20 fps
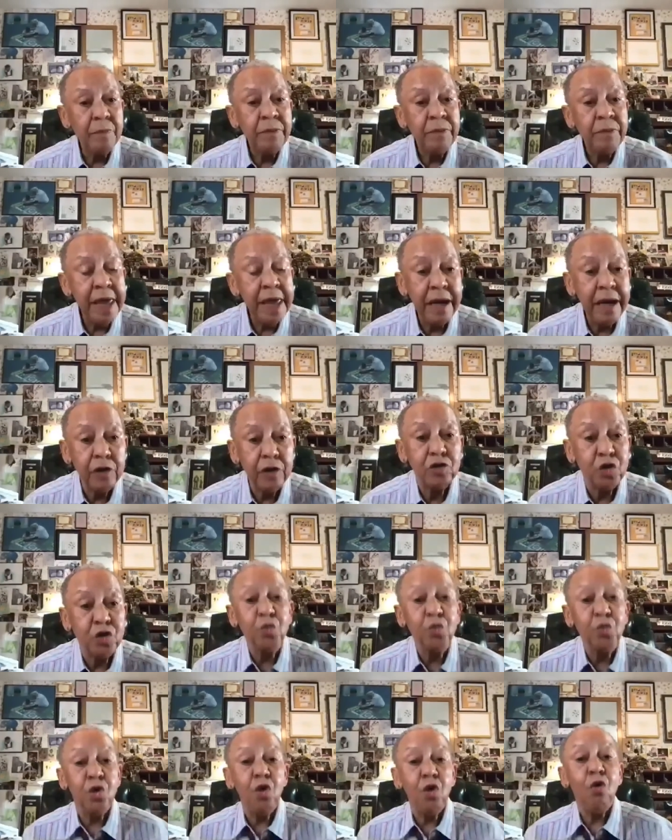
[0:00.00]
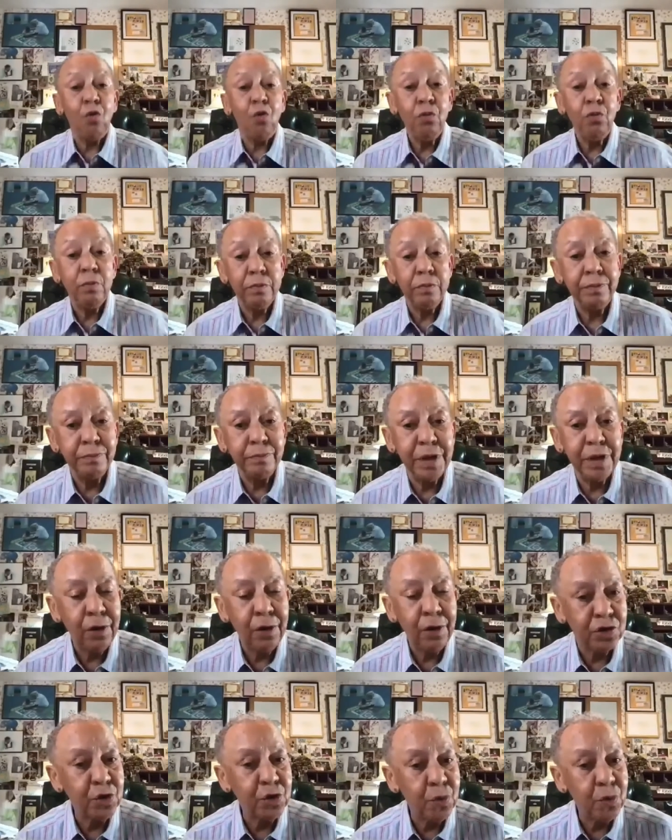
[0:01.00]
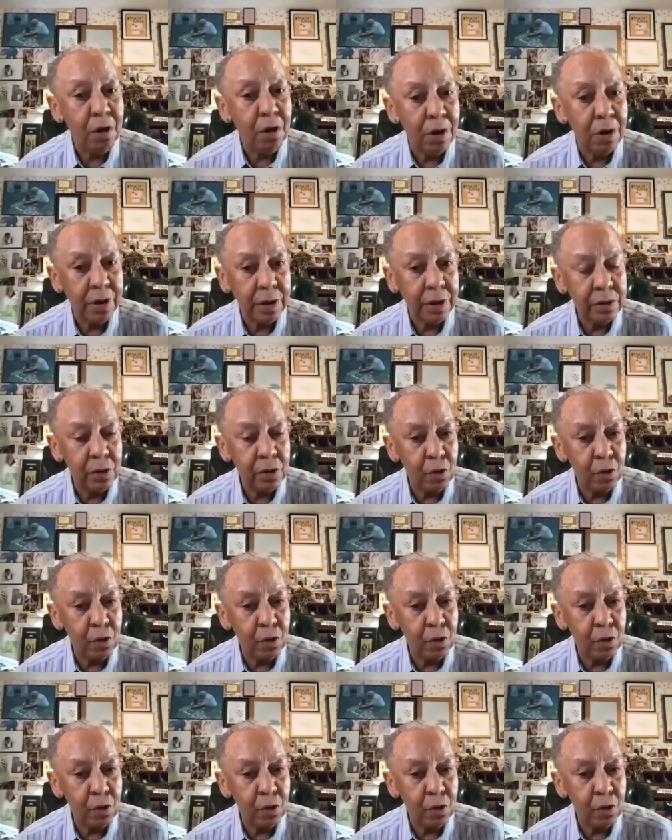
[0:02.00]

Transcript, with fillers: And as you know, because you are